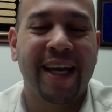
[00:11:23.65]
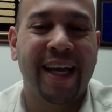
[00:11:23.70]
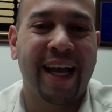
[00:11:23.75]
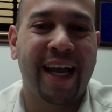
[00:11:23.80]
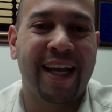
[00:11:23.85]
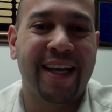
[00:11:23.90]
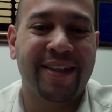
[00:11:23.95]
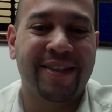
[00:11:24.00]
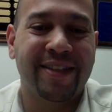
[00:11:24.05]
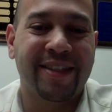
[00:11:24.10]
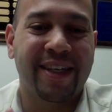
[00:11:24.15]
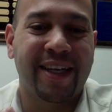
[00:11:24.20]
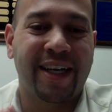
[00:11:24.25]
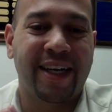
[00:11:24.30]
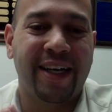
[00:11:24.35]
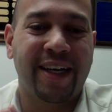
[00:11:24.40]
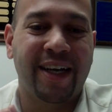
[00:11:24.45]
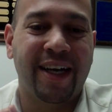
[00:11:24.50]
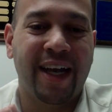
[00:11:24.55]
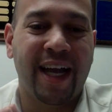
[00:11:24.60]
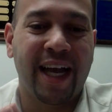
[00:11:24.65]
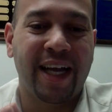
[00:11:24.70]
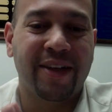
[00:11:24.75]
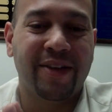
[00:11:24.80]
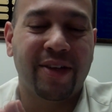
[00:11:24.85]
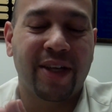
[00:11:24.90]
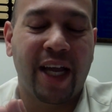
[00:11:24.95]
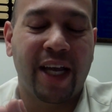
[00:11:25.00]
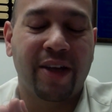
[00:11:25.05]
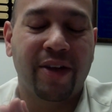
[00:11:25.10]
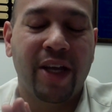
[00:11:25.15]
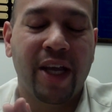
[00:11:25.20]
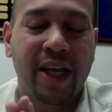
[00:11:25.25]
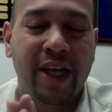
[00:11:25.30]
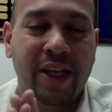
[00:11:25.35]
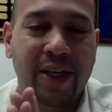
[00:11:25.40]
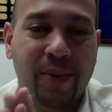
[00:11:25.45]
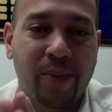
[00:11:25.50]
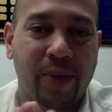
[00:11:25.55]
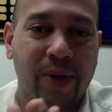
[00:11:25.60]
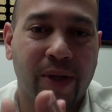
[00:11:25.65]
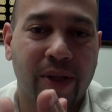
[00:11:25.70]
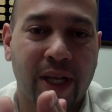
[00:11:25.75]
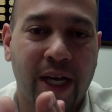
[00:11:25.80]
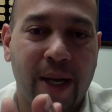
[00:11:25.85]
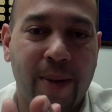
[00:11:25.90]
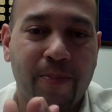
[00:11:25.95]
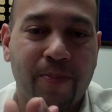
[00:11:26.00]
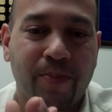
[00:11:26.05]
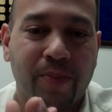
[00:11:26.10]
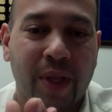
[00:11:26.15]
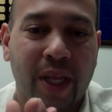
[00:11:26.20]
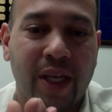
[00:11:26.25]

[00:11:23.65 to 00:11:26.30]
and He will